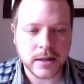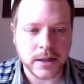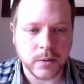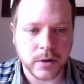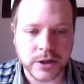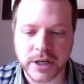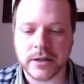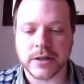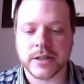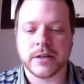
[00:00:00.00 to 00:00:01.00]
so I want to change
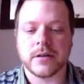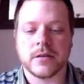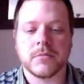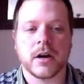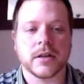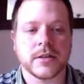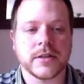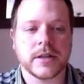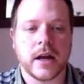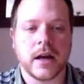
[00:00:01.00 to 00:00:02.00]
it to
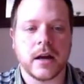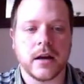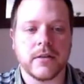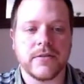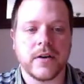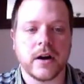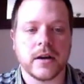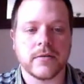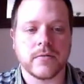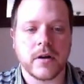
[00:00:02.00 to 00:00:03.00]

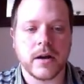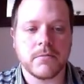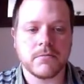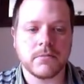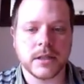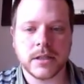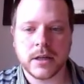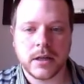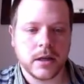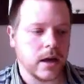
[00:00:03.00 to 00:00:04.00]
-5 rems.
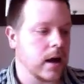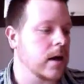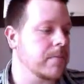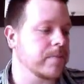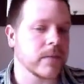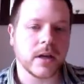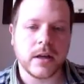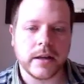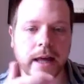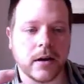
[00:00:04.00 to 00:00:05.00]

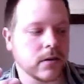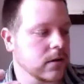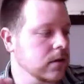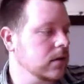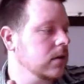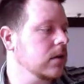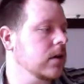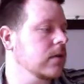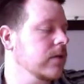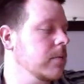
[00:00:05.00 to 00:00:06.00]
Now,
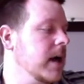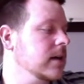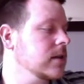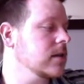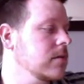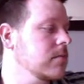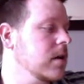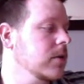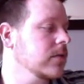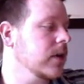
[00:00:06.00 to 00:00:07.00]
if I go back to
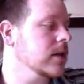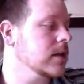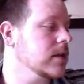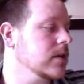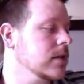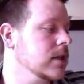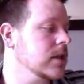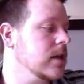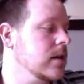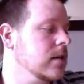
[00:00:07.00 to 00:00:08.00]
mobile devices, you can
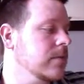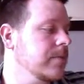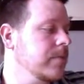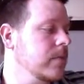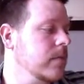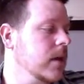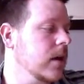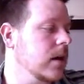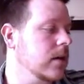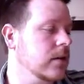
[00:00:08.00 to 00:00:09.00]
see
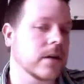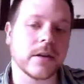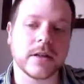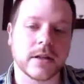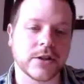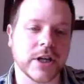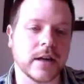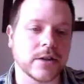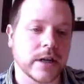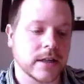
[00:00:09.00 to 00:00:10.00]
that nothing's
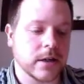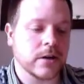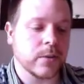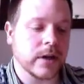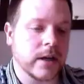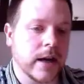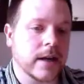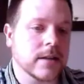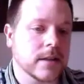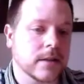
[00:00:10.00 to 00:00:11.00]
changed yet. It's only when I hit
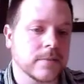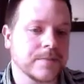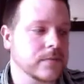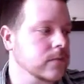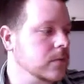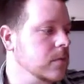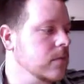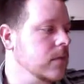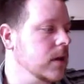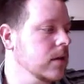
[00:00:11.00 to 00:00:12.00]
enter
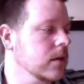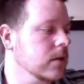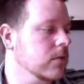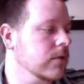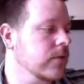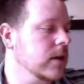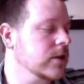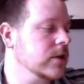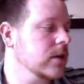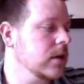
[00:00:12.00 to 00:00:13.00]
that the
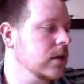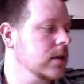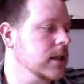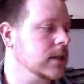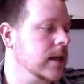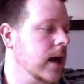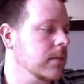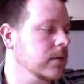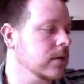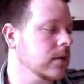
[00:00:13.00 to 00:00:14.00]
refresh tends to
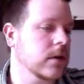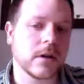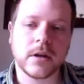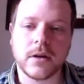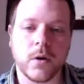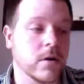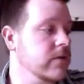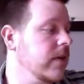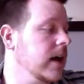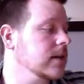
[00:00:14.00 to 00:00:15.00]
happen, or in
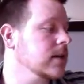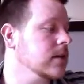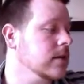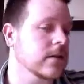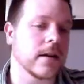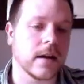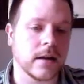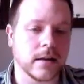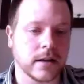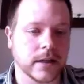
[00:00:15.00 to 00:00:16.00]
fact doesn't,
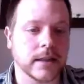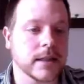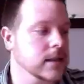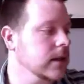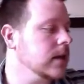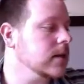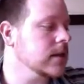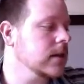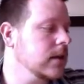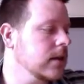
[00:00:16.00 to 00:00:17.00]
like in this
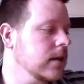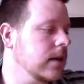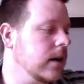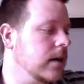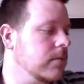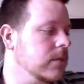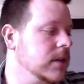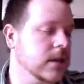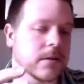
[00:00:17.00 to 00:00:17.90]
case. So